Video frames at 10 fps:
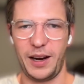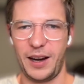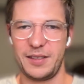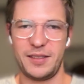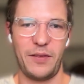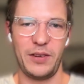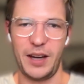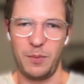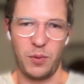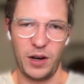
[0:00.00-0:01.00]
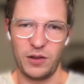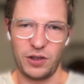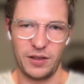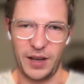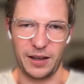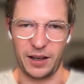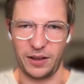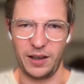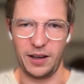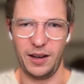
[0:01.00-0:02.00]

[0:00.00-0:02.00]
a 7-day bridge, technically.